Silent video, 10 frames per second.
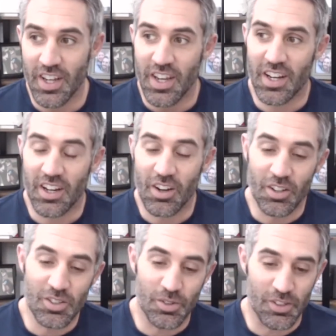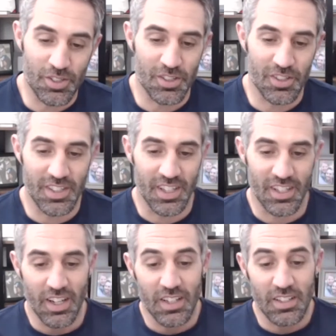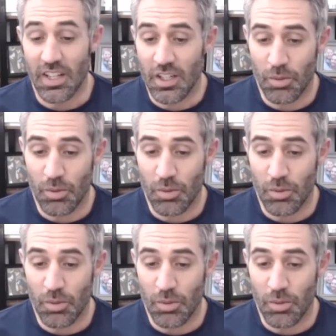and i also understood that taking